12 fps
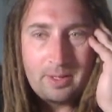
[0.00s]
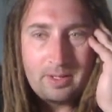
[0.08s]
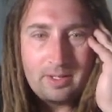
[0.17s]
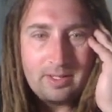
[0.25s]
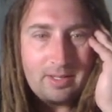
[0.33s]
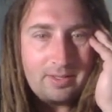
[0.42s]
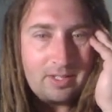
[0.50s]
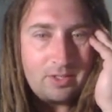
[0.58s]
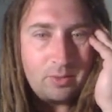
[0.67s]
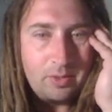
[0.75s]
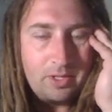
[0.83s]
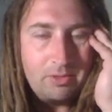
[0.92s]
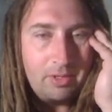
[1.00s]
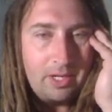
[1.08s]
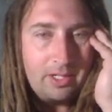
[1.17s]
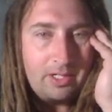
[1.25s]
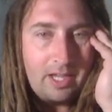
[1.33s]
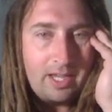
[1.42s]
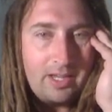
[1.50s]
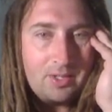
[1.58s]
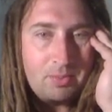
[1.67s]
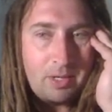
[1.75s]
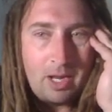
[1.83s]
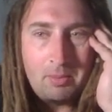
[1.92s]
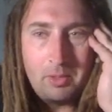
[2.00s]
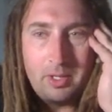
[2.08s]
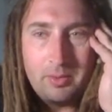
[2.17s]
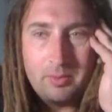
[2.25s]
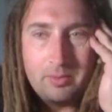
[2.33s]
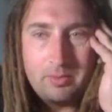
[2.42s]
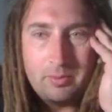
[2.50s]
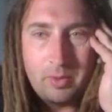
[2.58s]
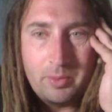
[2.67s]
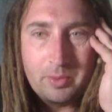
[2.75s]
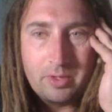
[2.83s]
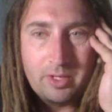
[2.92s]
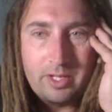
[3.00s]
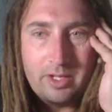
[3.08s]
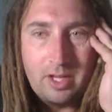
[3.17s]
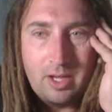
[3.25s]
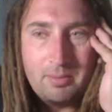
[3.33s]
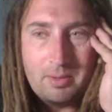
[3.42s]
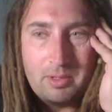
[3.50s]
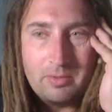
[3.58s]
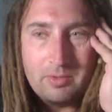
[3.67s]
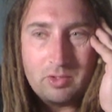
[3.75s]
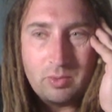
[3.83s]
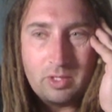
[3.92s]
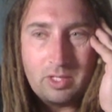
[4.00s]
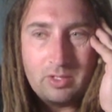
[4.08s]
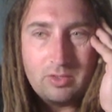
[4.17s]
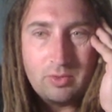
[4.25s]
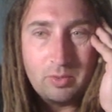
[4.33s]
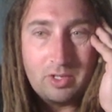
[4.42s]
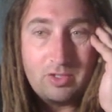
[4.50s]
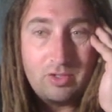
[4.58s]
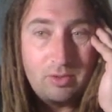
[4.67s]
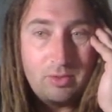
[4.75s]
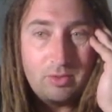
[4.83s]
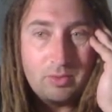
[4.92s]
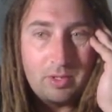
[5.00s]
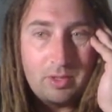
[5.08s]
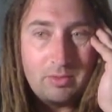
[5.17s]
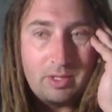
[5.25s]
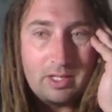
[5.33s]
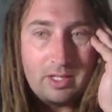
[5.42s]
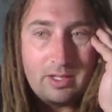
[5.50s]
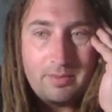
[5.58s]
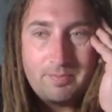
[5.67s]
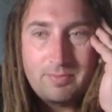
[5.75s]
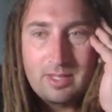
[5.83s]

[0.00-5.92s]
Again, I think 23K is probably where we're going to end up. Maybe even 20 to 22, 23K.